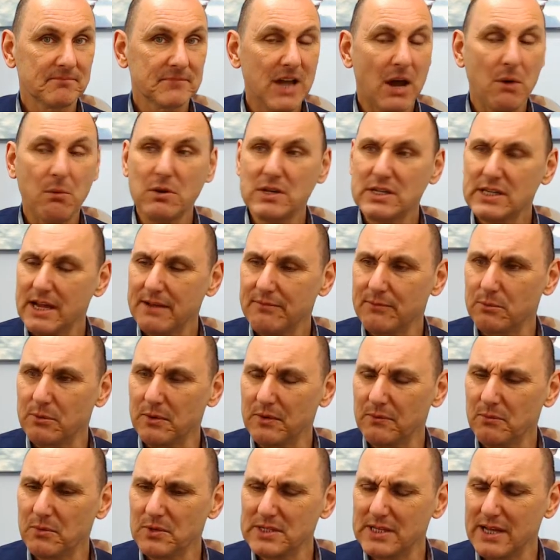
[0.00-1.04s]
What's the
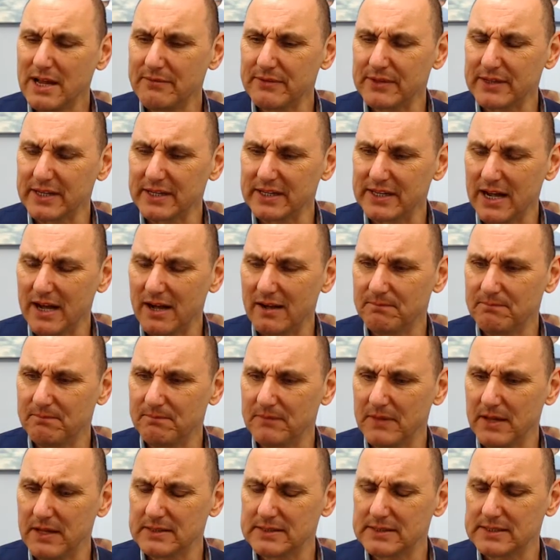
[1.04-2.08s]
other thing that I
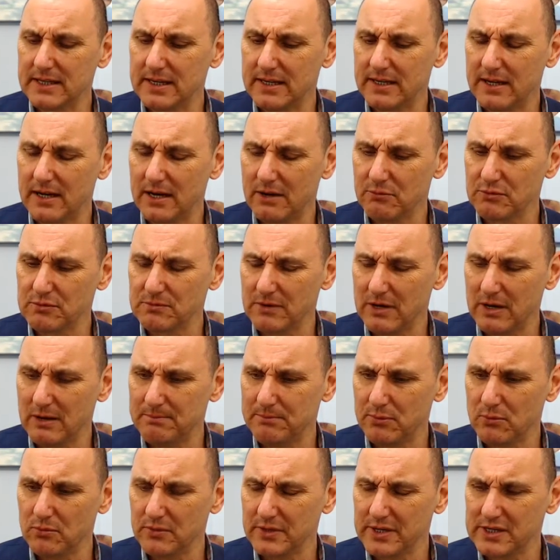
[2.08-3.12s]

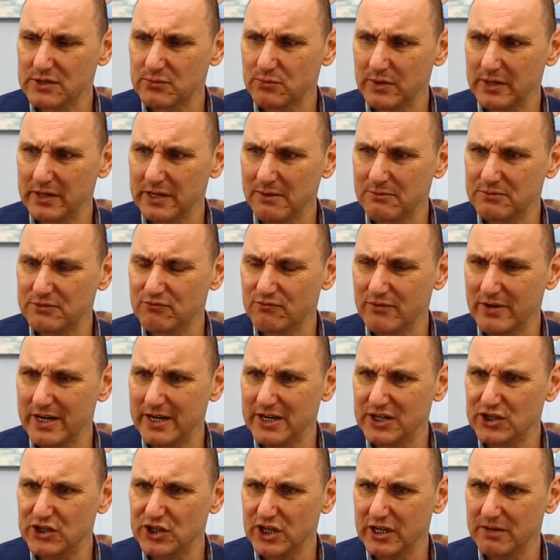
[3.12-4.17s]
bought this week that was
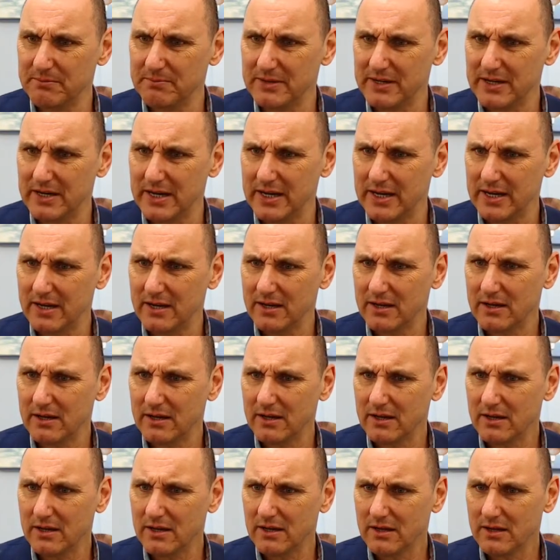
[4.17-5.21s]
really cheap in there?
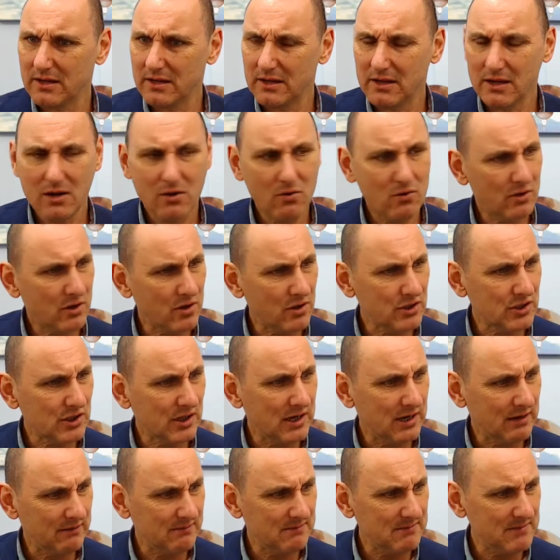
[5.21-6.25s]
Oh, gosh, I
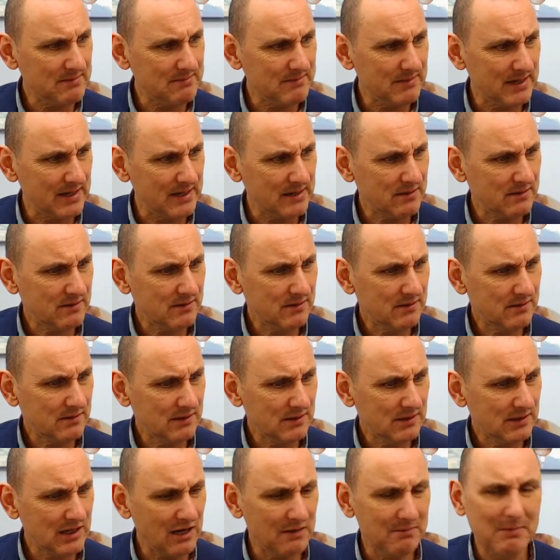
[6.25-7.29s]
can't remember now.
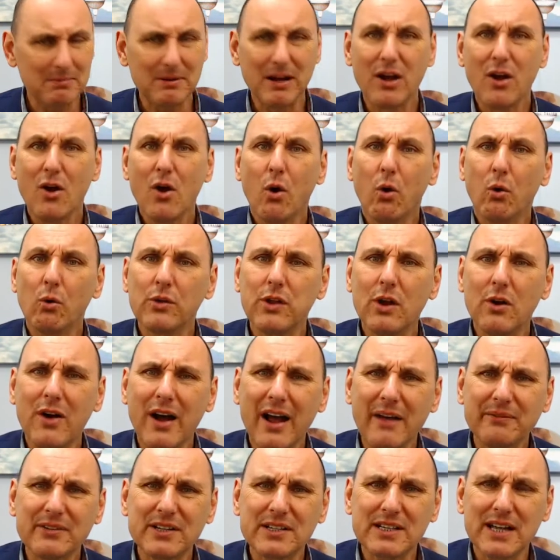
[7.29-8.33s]
Can't remember. Although I
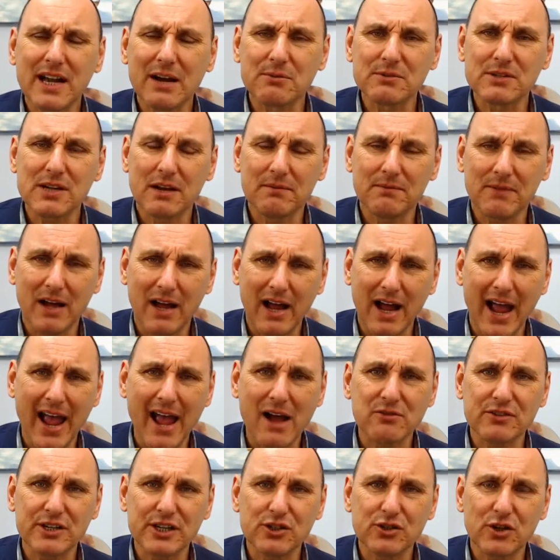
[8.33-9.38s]
have to say, I was
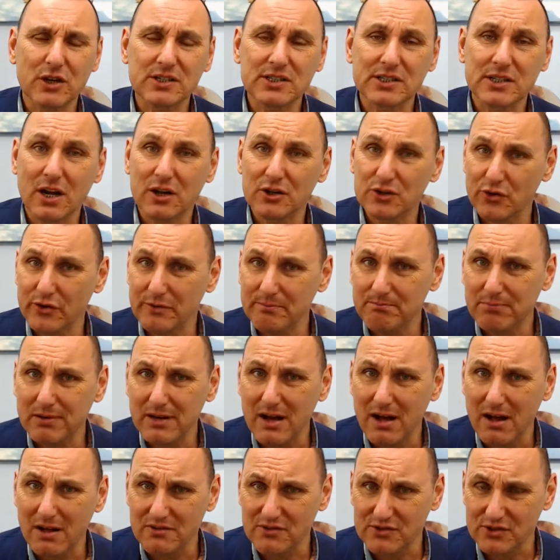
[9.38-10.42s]
Aldi start doing
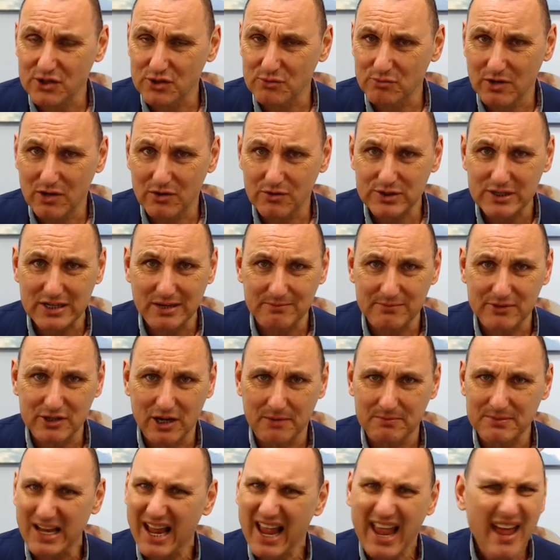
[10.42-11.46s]
plants as well
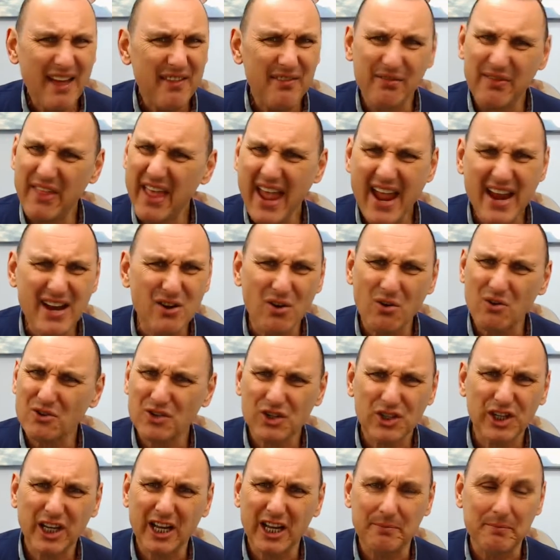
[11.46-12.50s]
sometimes. They're not
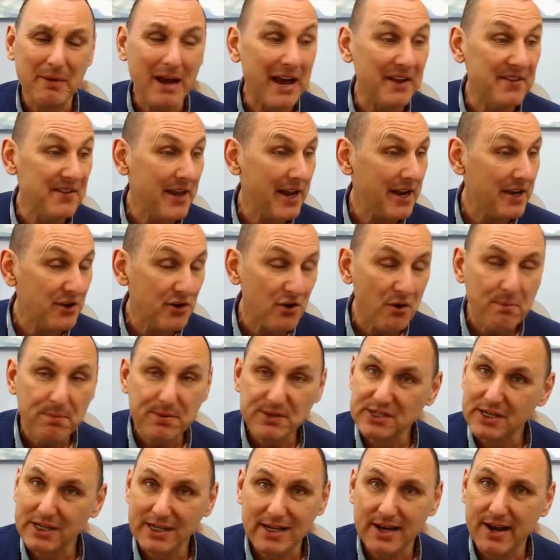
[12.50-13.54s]
cheap and they're not
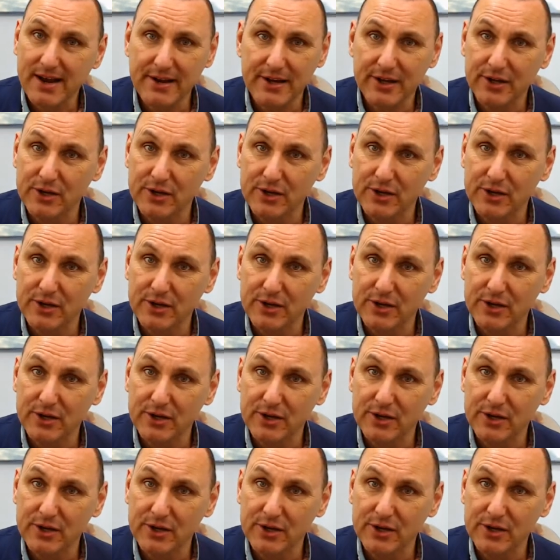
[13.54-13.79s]
particularly